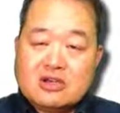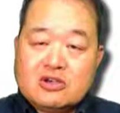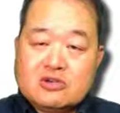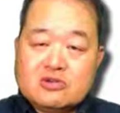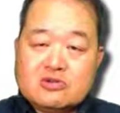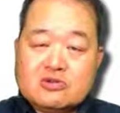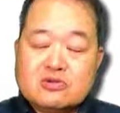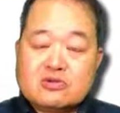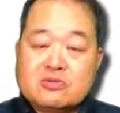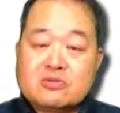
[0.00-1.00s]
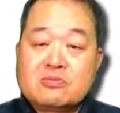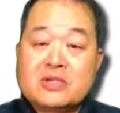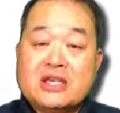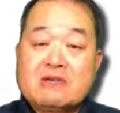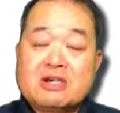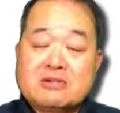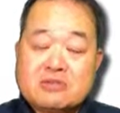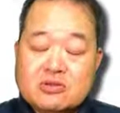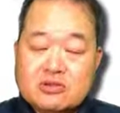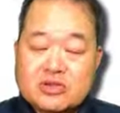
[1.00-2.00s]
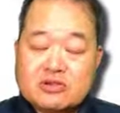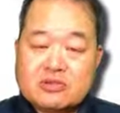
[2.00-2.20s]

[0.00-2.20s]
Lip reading: who became unemployed